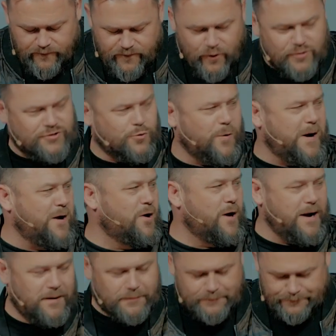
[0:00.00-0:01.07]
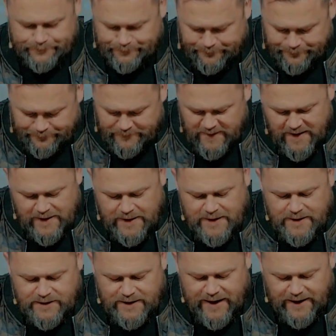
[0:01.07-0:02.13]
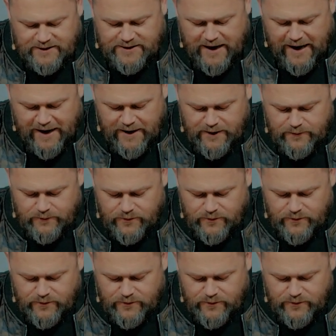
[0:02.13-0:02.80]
verse 29. The next day,